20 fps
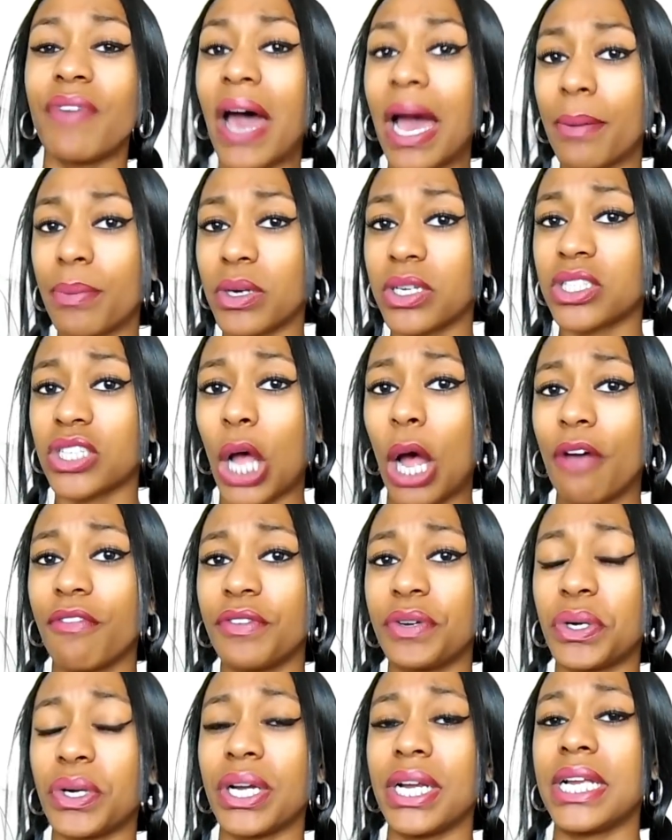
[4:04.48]
the fabric
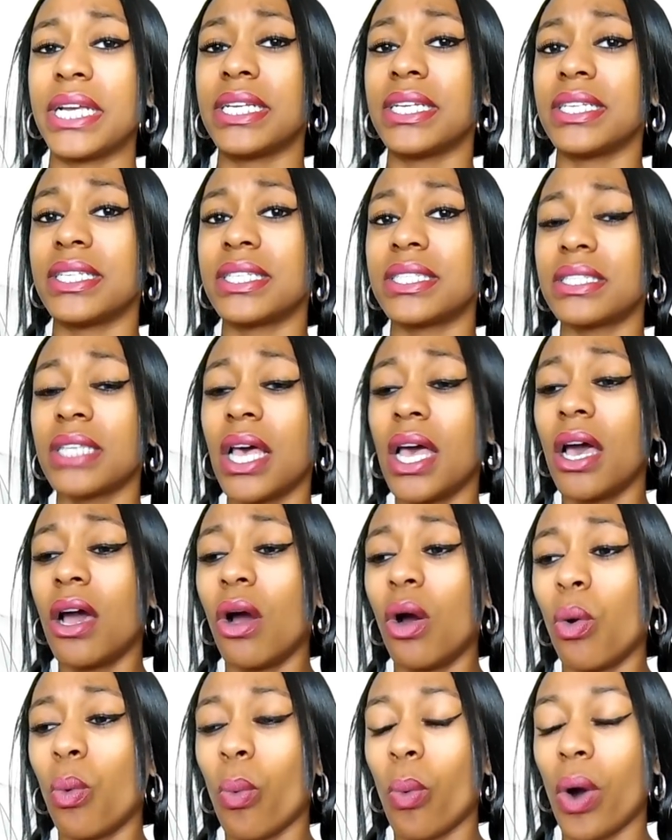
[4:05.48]
softener is
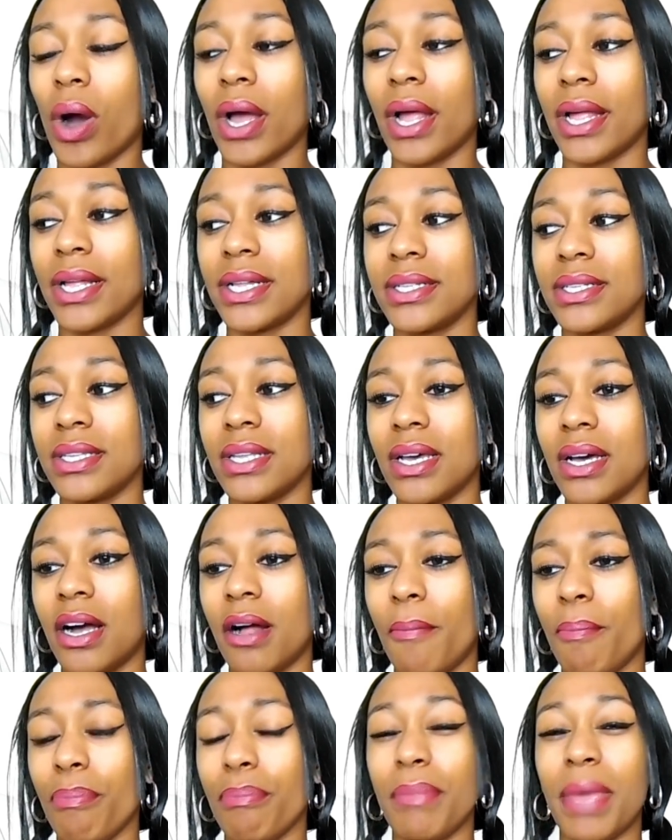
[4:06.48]
what
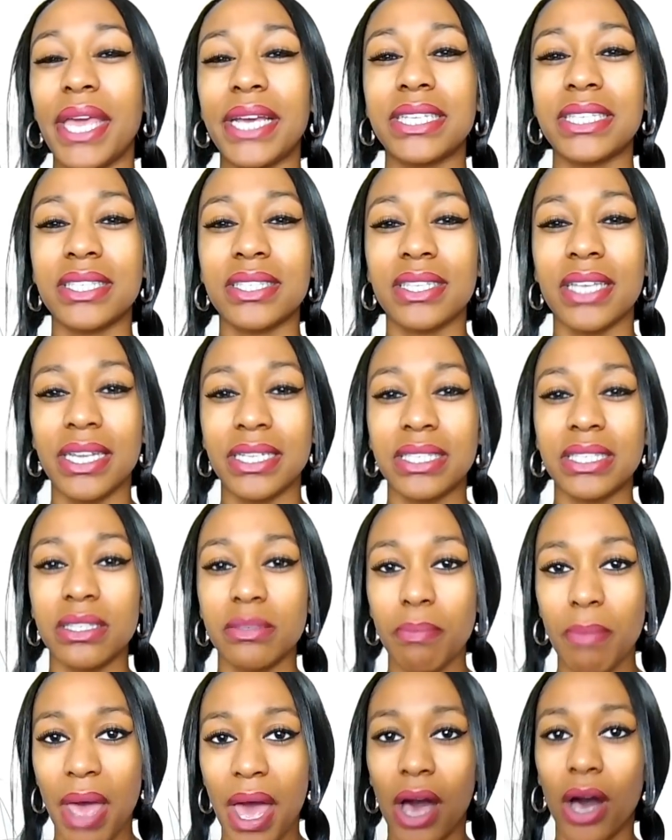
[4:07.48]
makes it
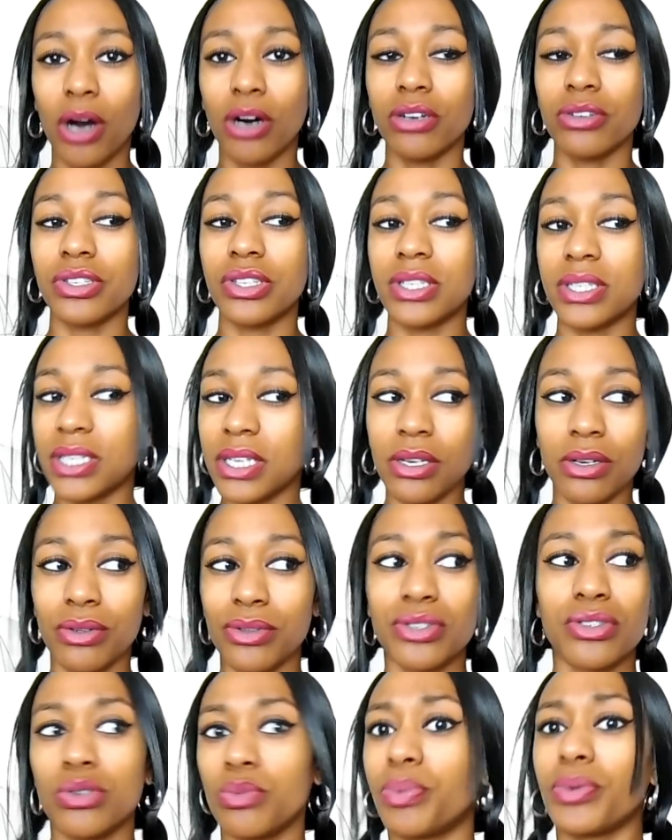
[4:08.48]
smell
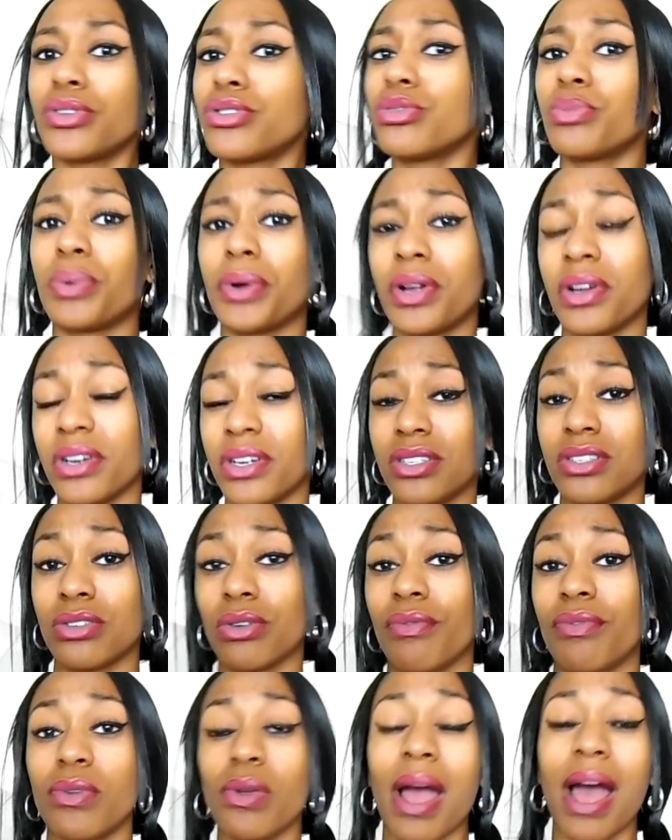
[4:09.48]
still super, super good.
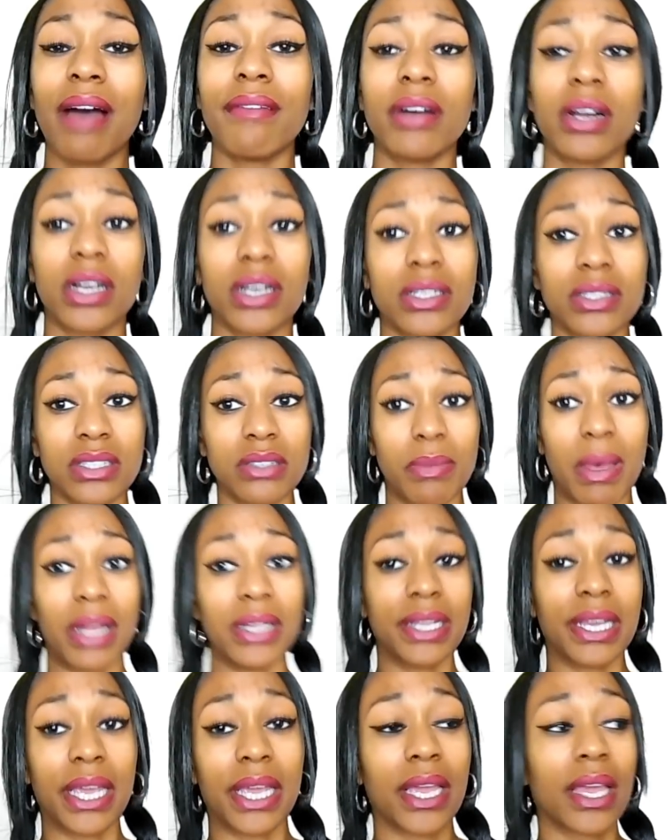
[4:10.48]
So if you have a good
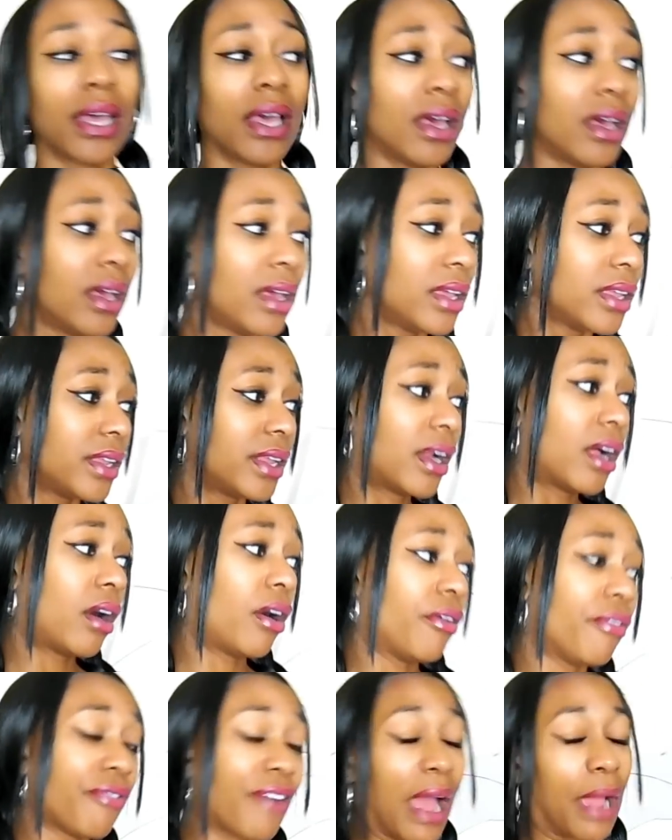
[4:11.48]
smelling,
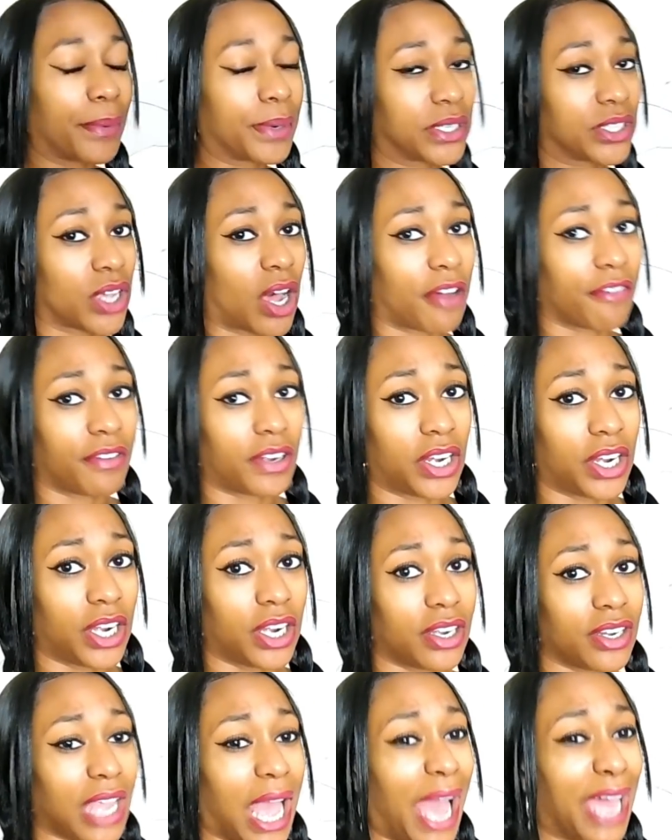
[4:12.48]
fabric
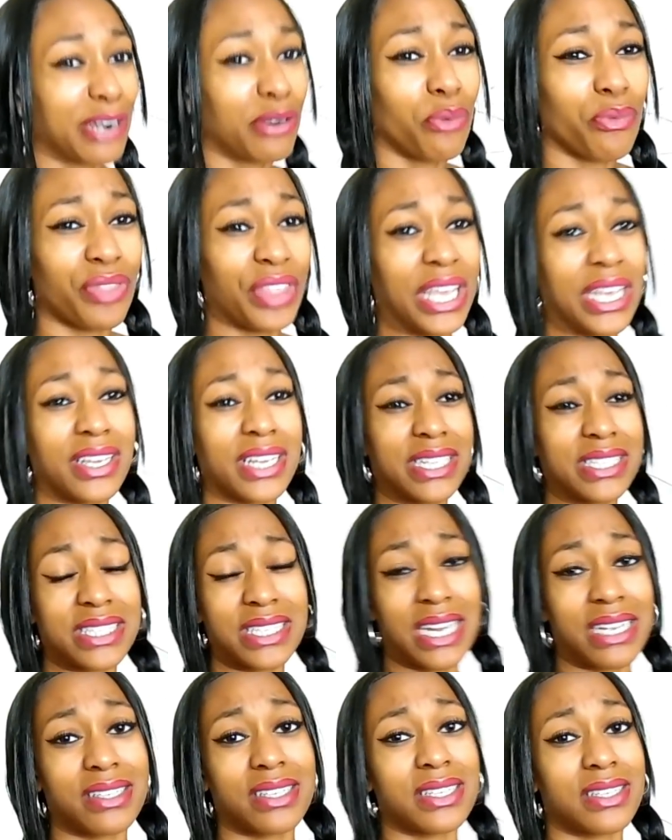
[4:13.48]
softener, I don't think
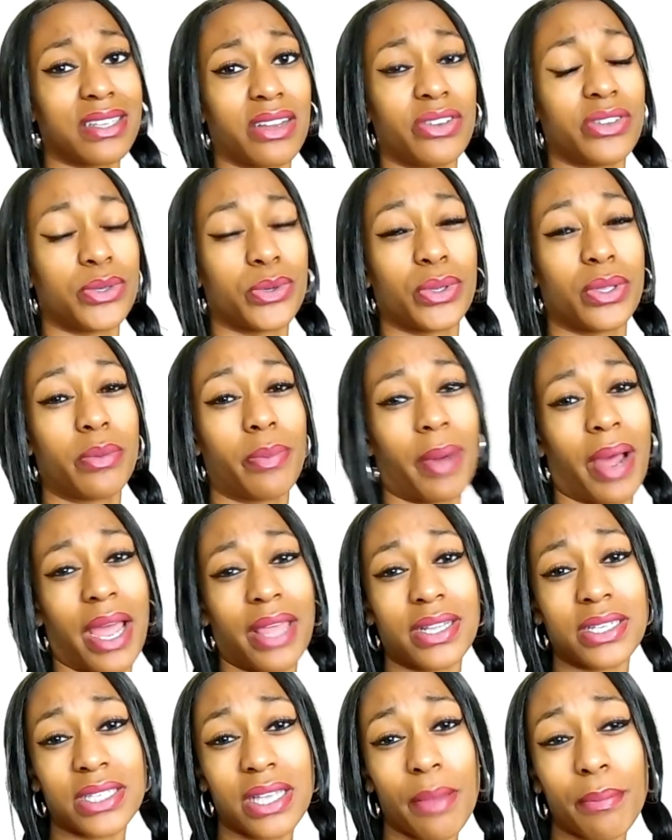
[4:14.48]
it's necessary to really
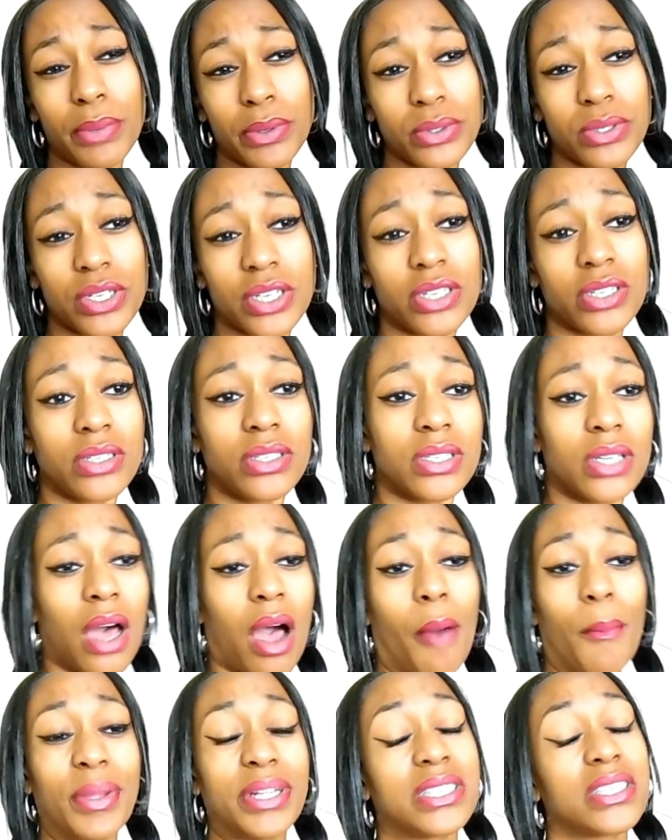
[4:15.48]
buy the scent boosters.
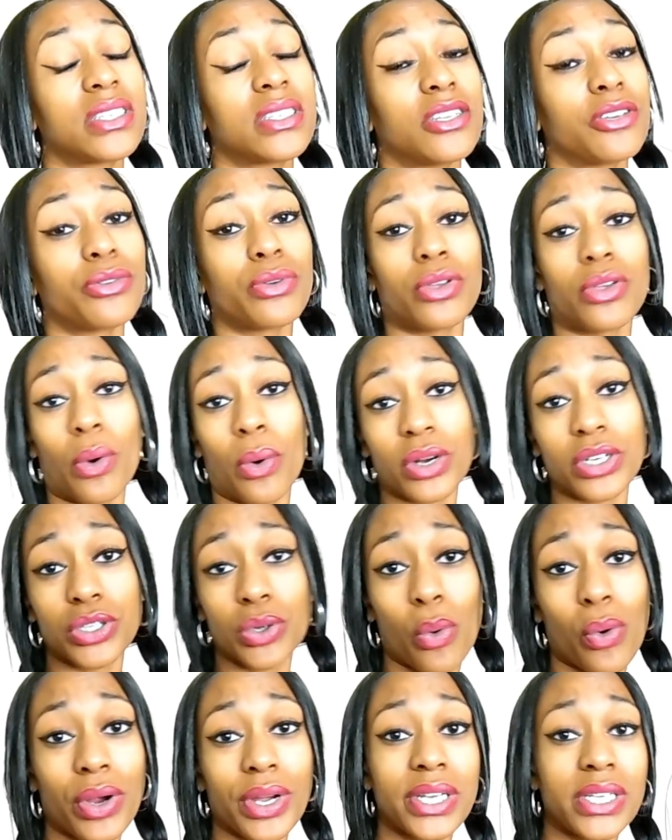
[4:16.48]
It's still your
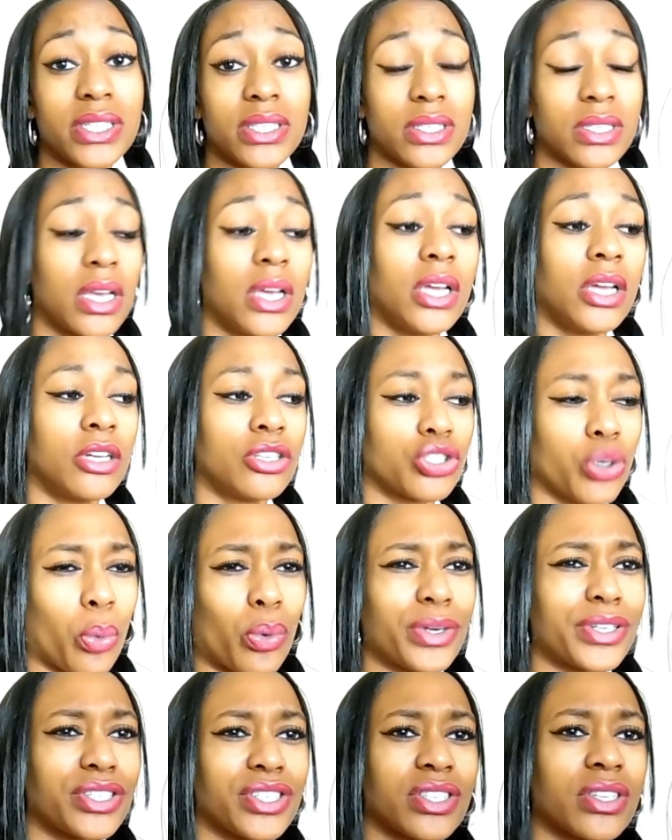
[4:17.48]
choice.
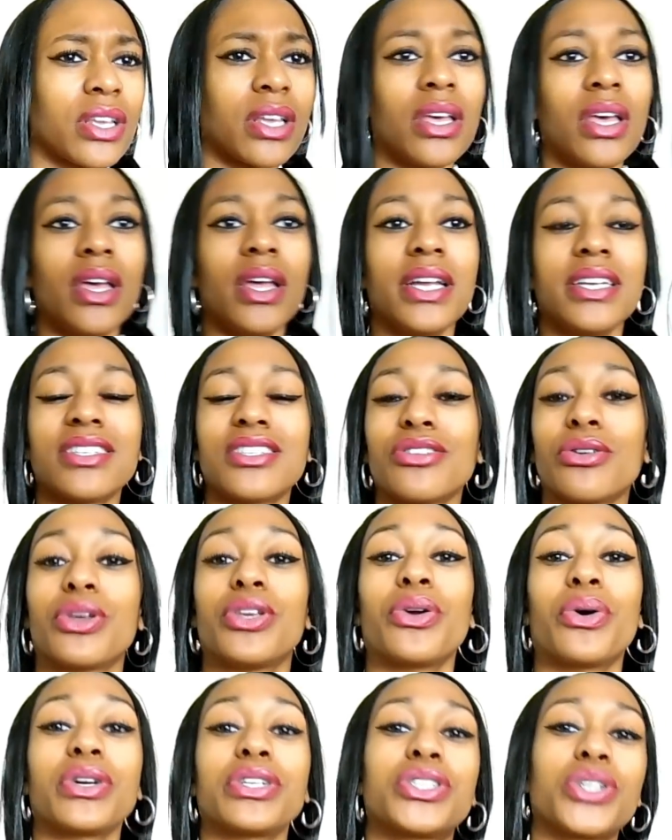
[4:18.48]
It's
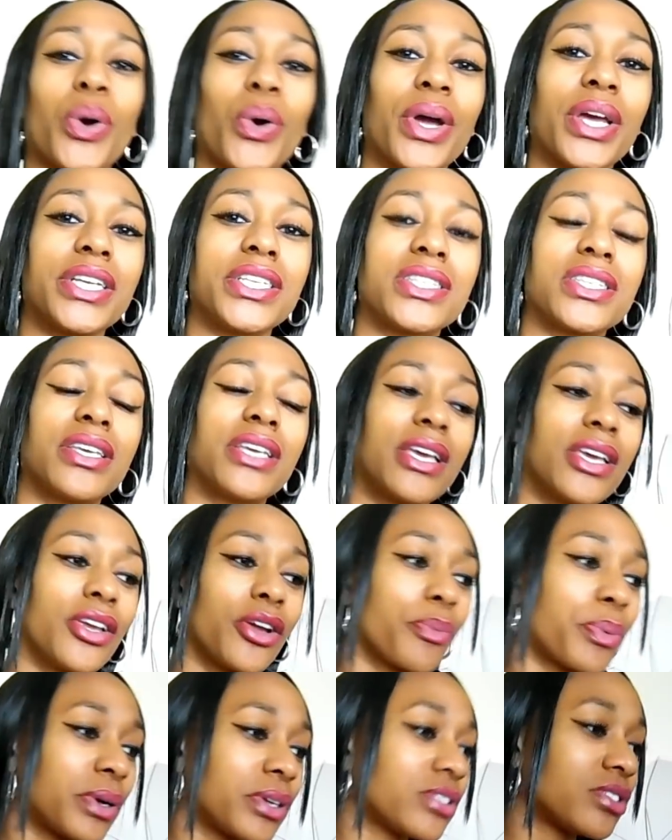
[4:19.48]
still your
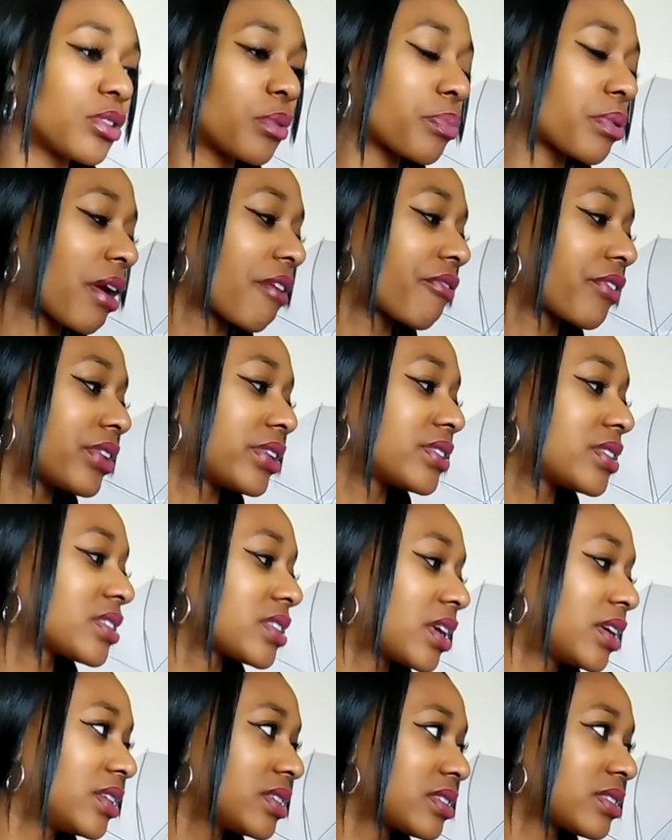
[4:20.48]
choice, your personal
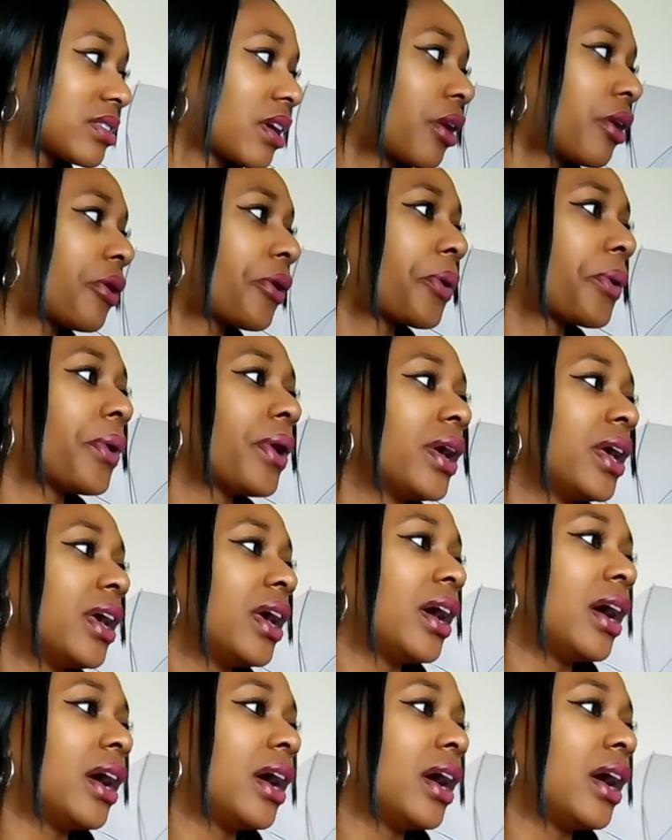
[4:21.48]
preference. So